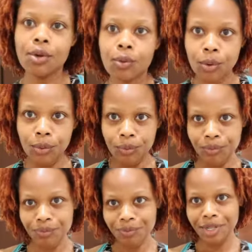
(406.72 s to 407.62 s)
whoop,
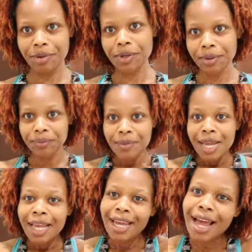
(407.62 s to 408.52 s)
there we go.
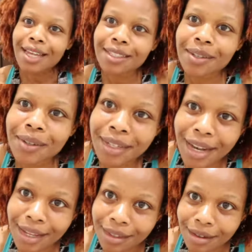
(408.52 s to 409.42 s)
It has a good
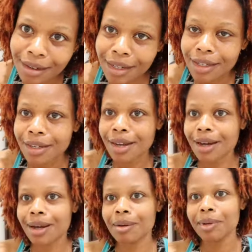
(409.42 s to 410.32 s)
length on it.
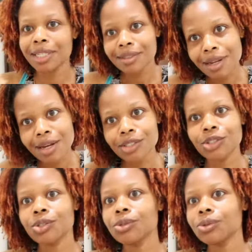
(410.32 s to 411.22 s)
It's not
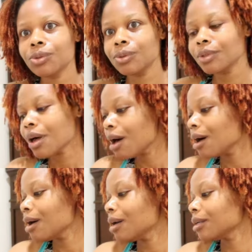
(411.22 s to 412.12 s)
too
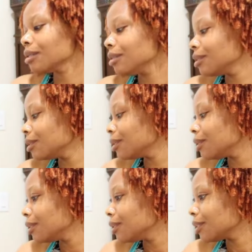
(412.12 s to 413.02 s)
long
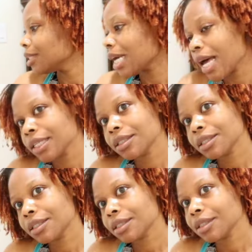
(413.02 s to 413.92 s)
yet.
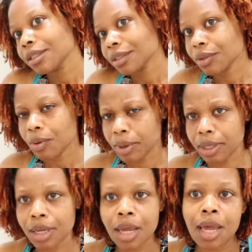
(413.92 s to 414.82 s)
It's
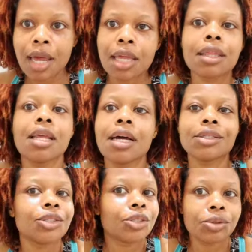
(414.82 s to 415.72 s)
growing.
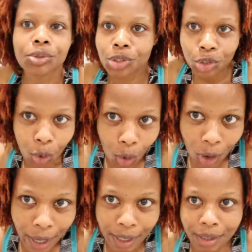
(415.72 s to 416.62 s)
Not too
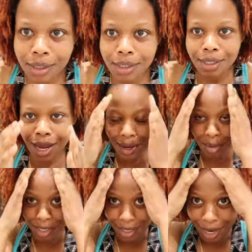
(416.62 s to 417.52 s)
short. I
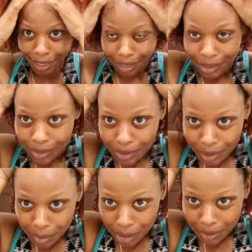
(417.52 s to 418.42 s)
mean, I can do
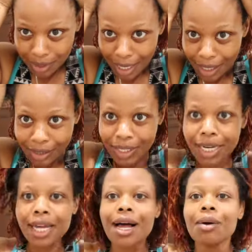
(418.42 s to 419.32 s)
some cute styles with
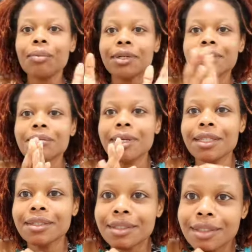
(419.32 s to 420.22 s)
it. I'll put some
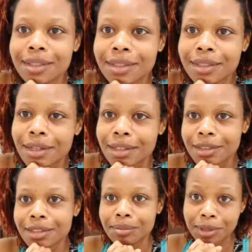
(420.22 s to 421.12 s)
inserts on
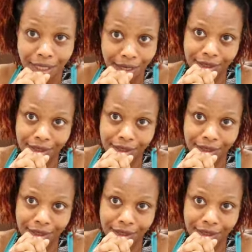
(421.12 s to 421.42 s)
some styles